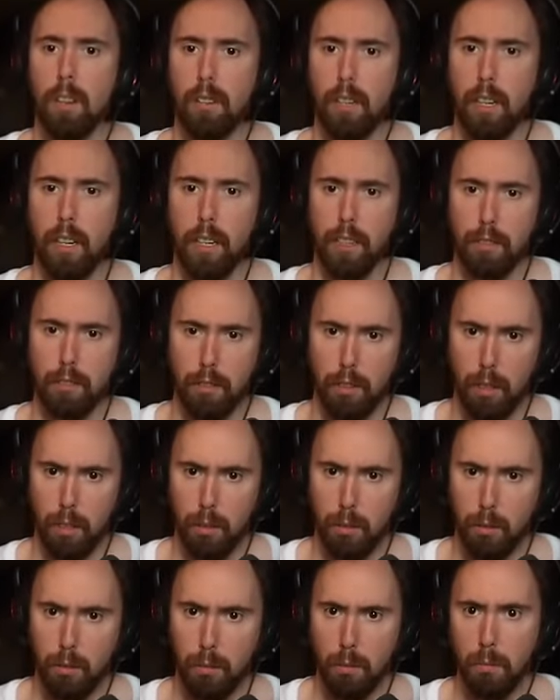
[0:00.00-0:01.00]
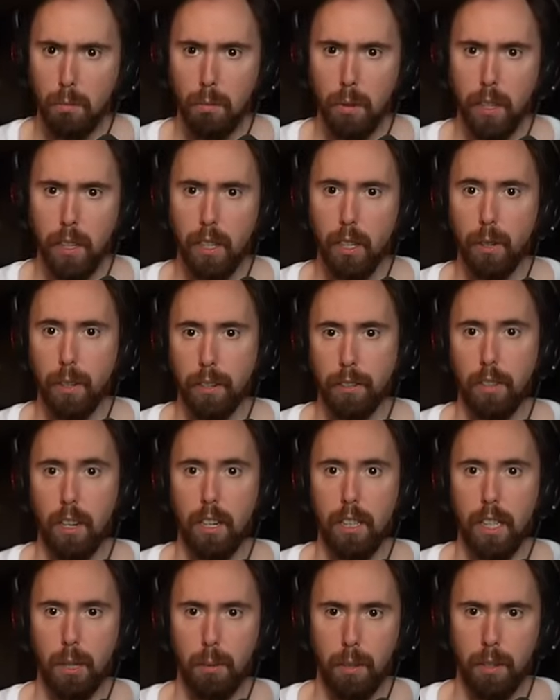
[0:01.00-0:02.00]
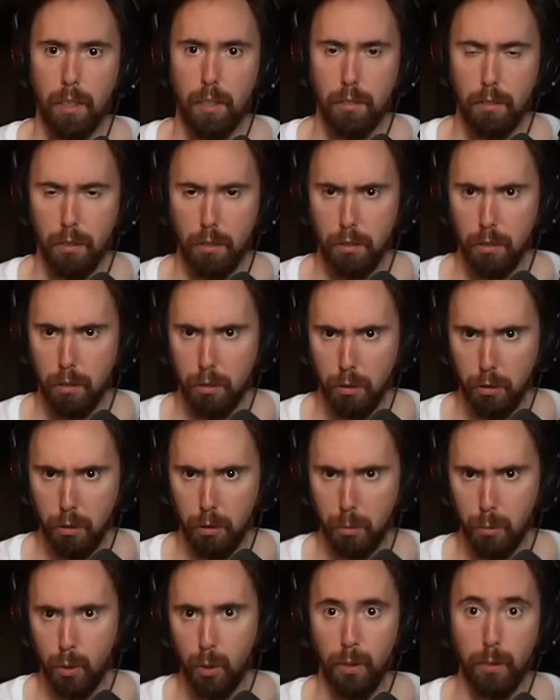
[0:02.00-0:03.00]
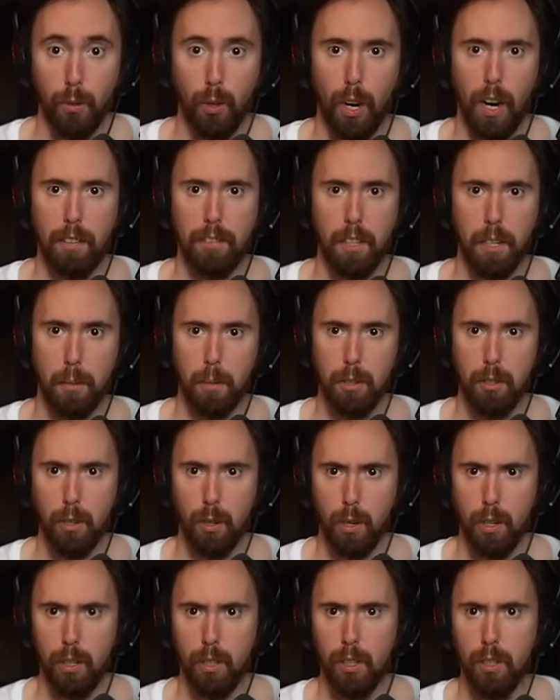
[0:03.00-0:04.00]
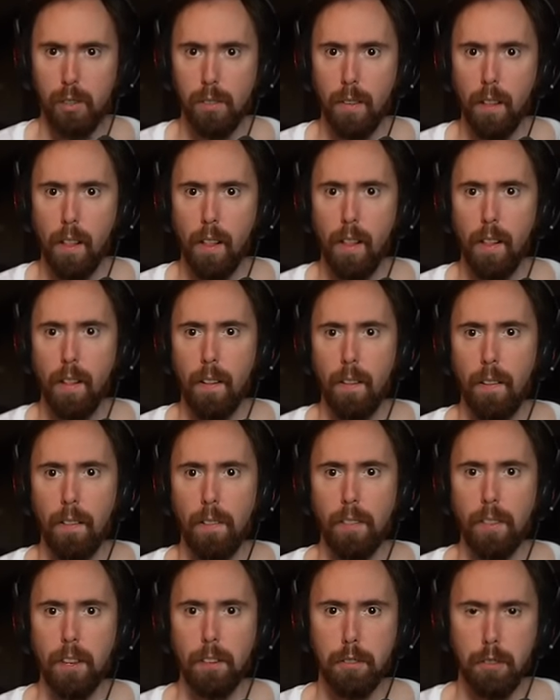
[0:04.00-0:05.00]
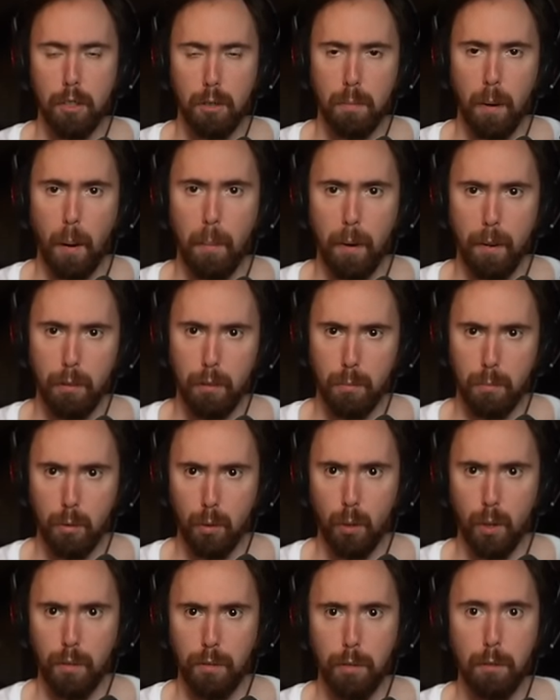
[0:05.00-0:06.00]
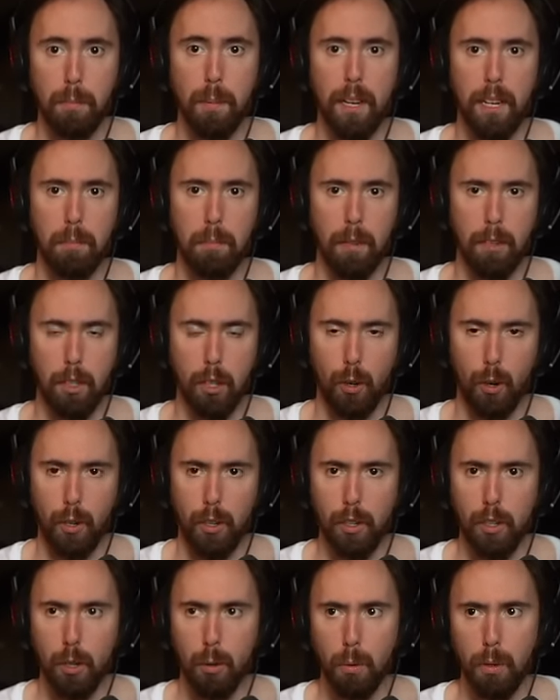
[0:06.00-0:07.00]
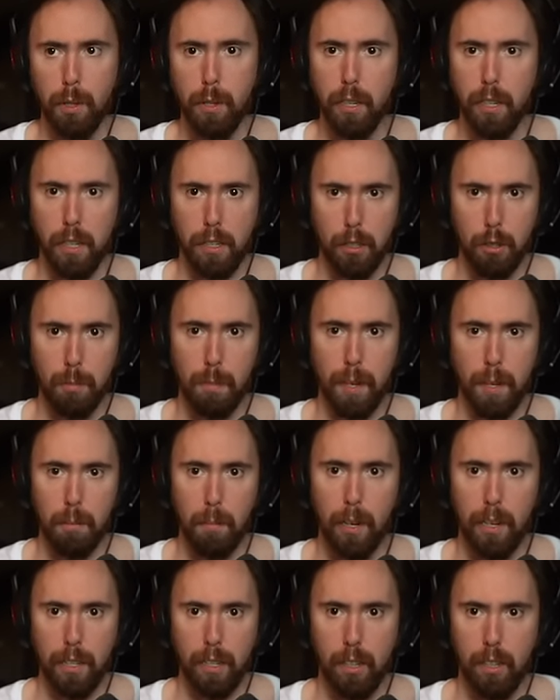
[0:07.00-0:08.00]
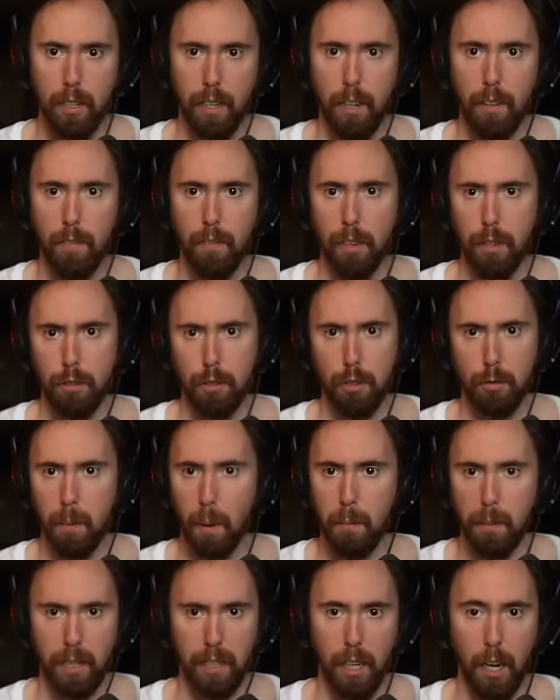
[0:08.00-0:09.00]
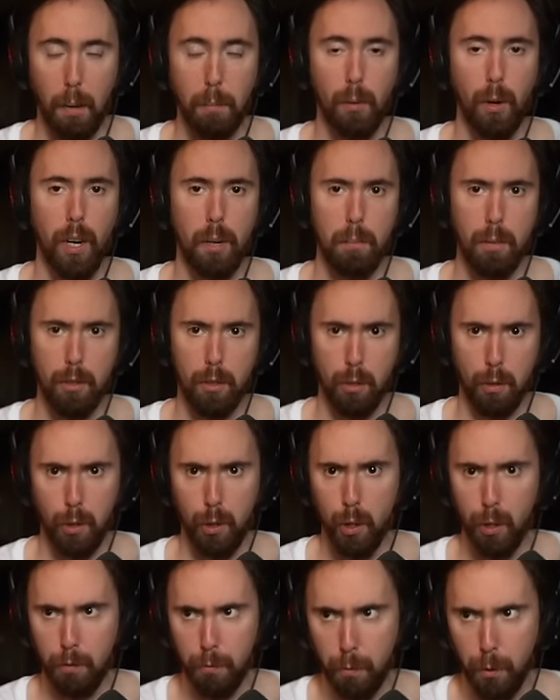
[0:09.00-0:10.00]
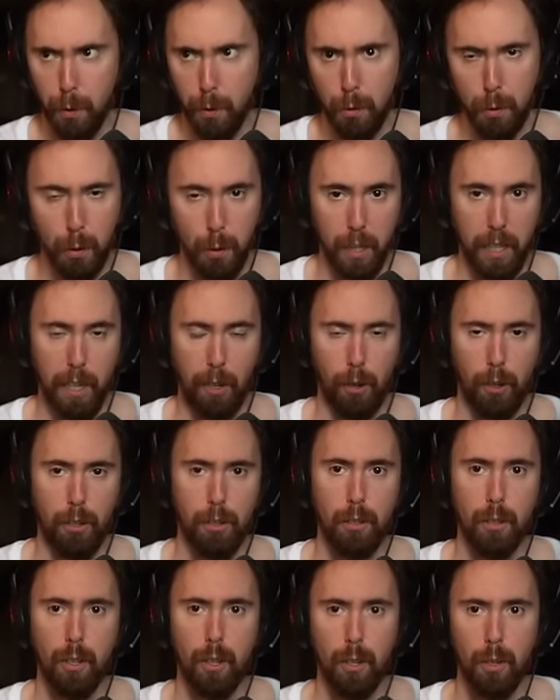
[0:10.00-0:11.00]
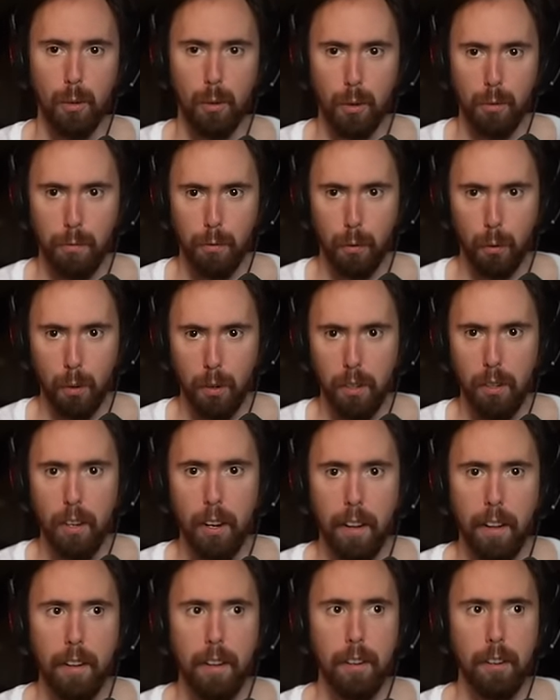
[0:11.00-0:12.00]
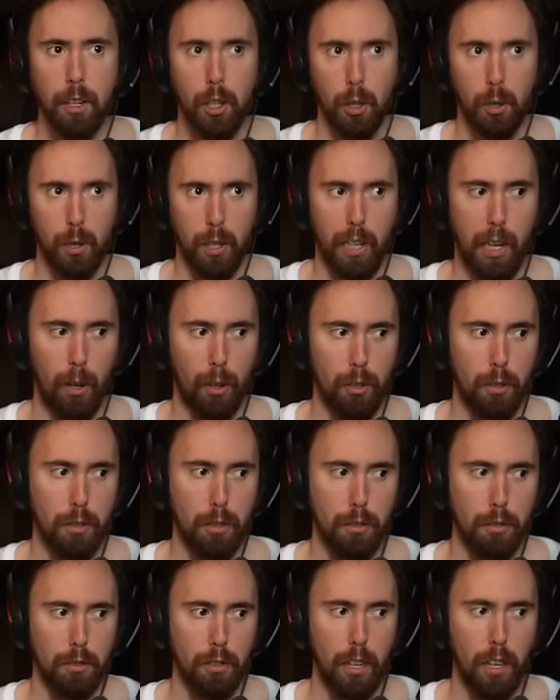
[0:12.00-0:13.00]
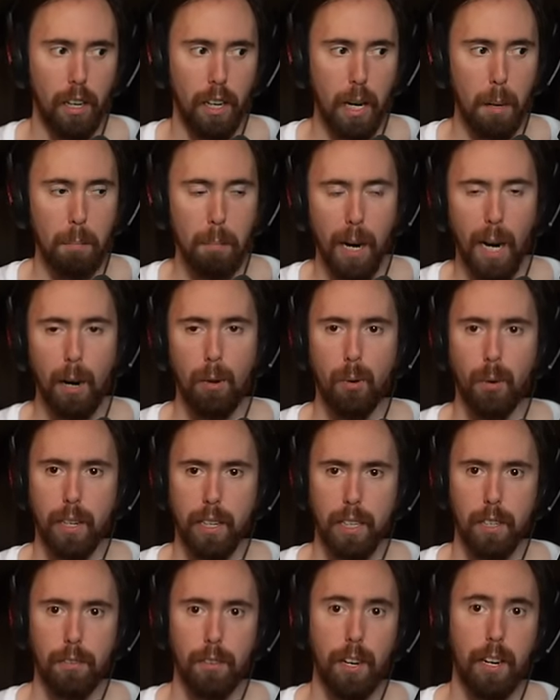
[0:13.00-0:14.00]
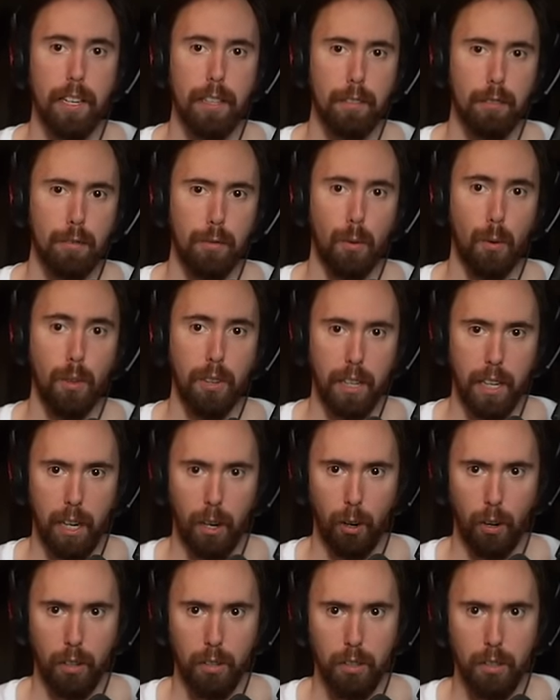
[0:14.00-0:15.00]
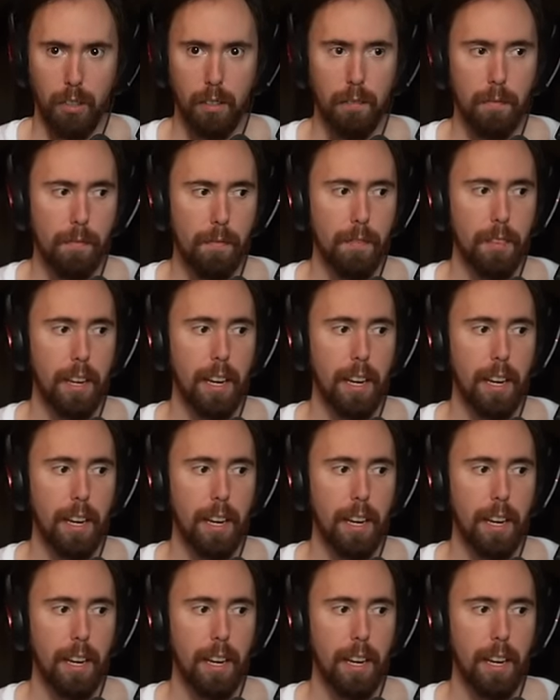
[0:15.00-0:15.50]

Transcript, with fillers: Okay, so we know exactly what this is. This is some sort of crafting material. This is probably some sort of spend material where you can spend money on it. This is probably an upgrade material for either your character or for your character's uh, empowering device for the character.